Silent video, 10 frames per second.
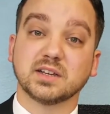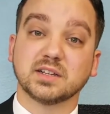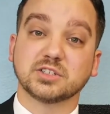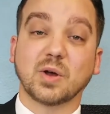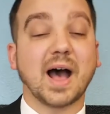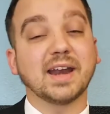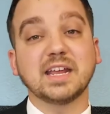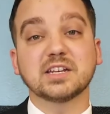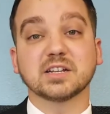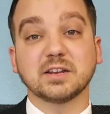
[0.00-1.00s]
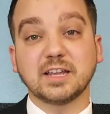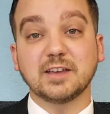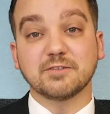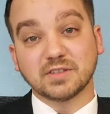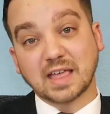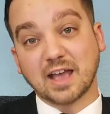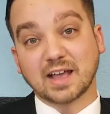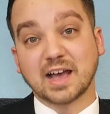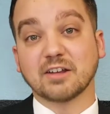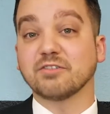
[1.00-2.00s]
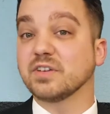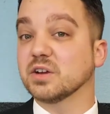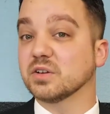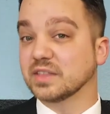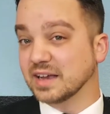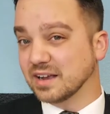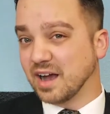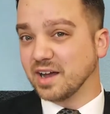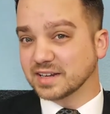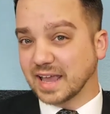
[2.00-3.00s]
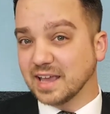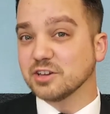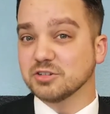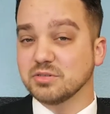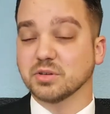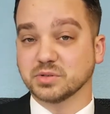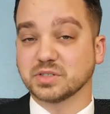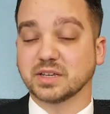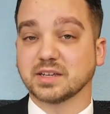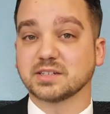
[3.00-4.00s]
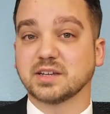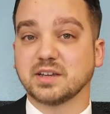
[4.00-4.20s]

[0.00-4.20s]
So I need to live in that kind of fear that God can do those things.